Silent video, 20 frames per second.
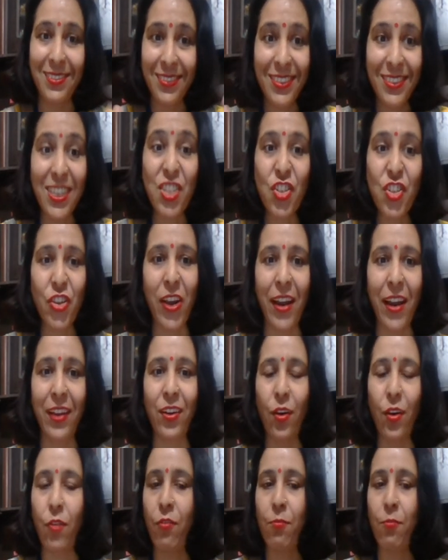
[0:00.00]
such kind
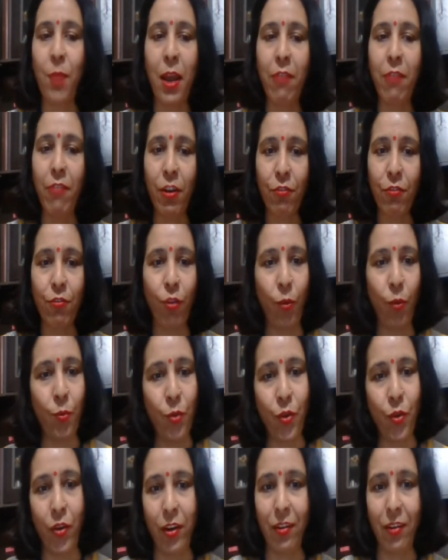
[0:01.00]
of malware from
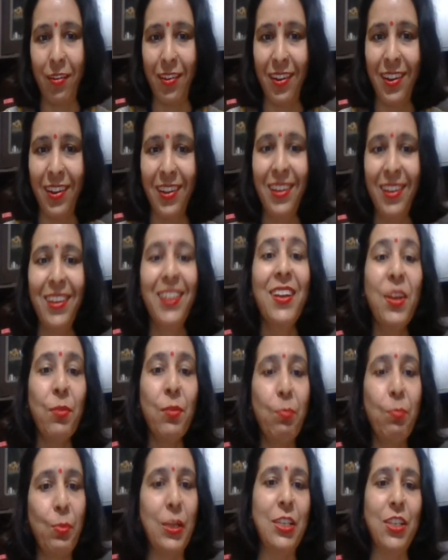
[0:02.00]
your
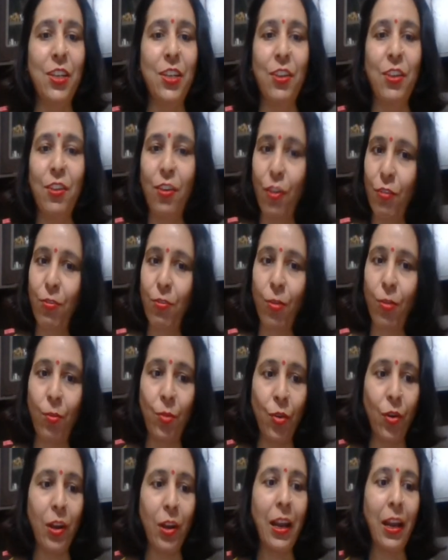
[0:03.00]
or from
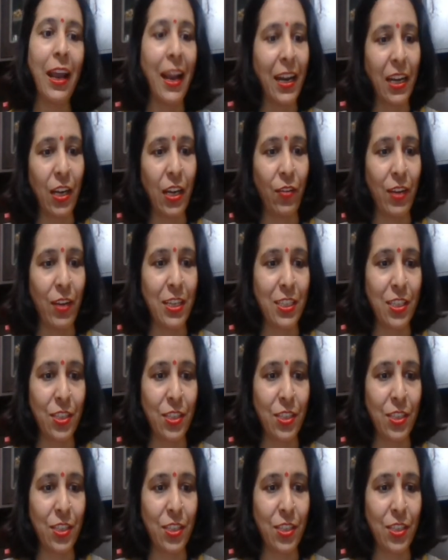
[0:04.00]
your end device.